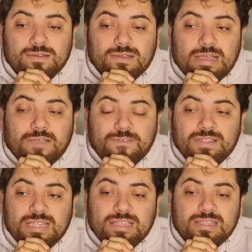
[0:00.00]
I feel
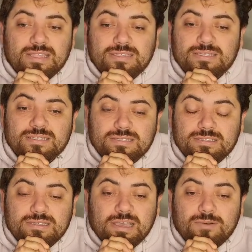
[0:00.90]
that this
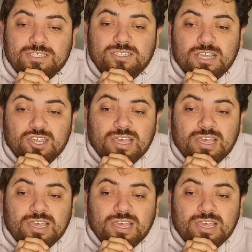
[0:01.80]
he was such